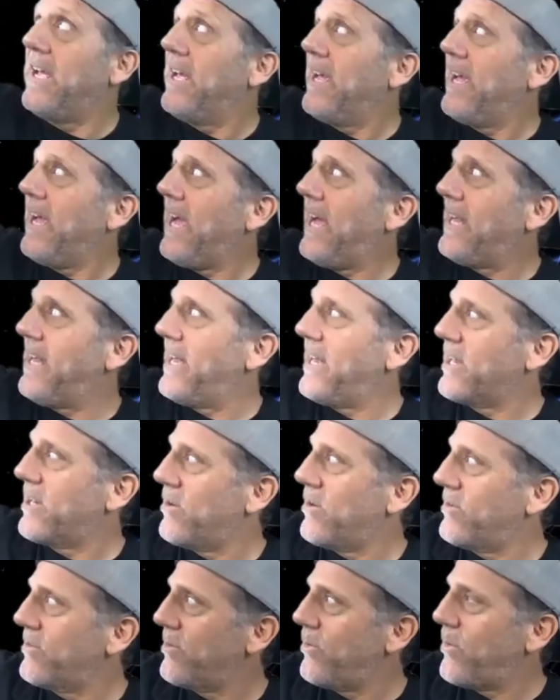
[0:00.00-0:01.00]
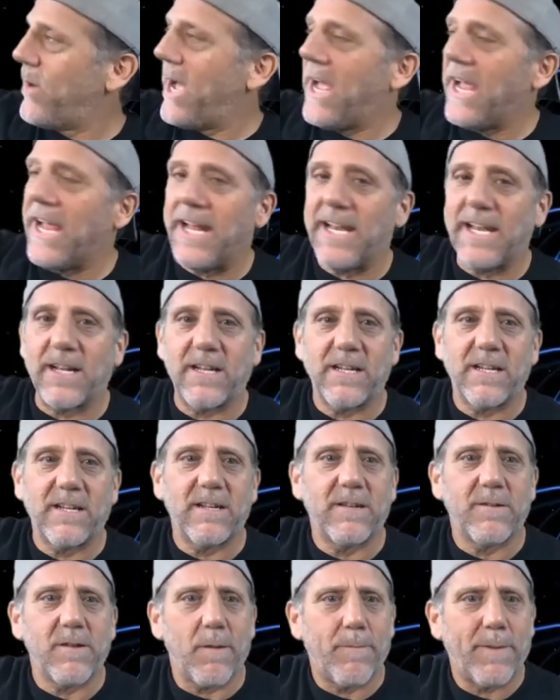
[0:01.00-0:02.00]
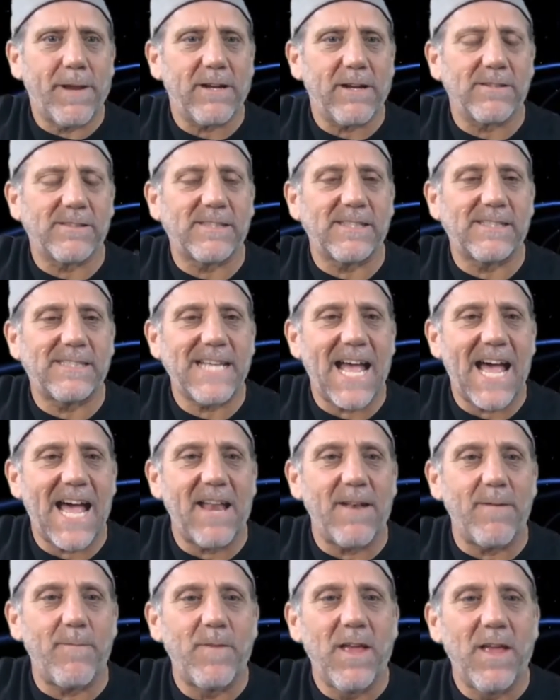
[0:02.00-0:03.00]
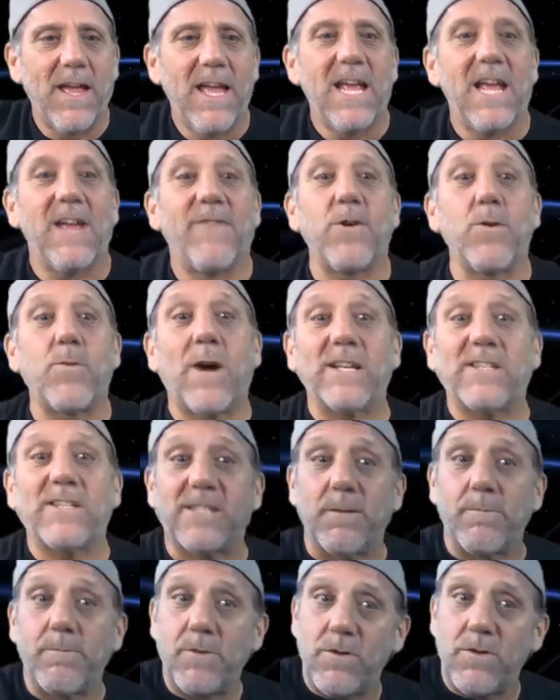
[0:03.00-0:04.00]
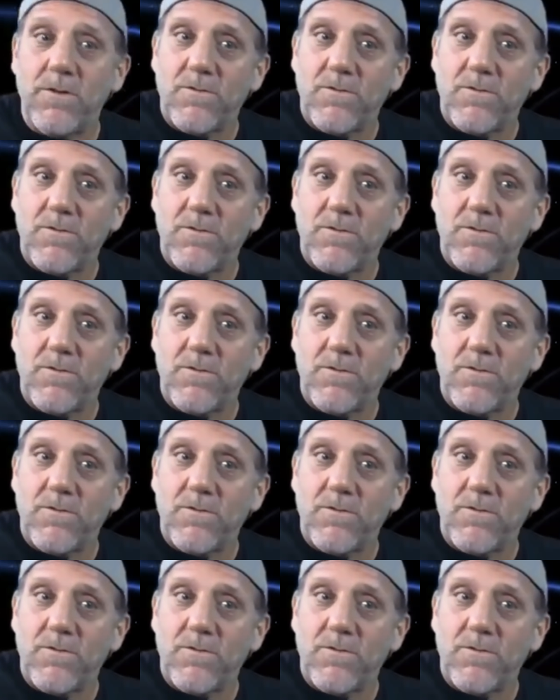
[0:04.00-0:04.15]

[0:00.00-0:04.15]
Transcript: and then it goes away and it appears to set. If you watch the moon